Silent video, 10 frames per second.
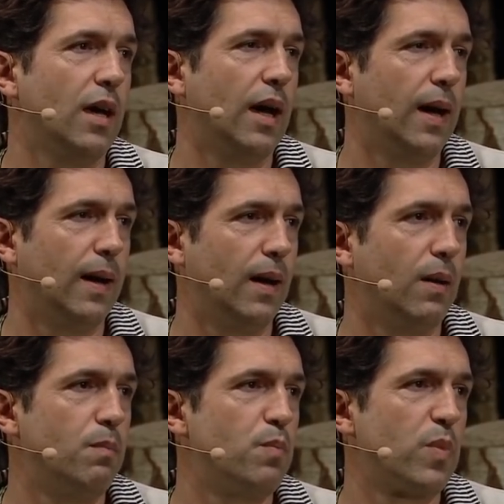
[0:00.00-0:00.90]

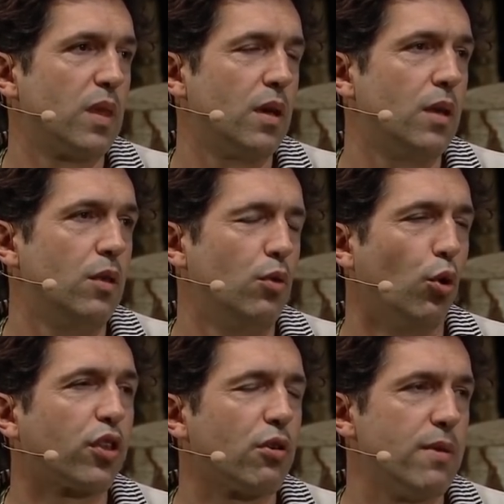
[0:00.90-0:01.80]
uh,
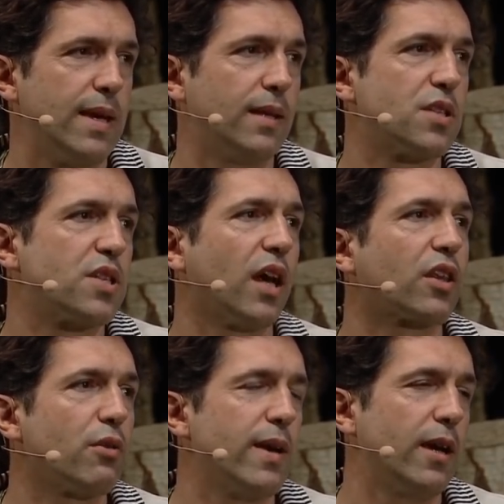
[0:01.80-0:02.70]
North Korea to
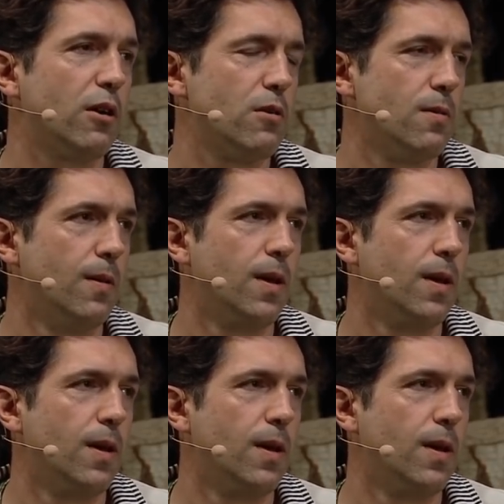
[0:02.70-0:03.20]
South Korea.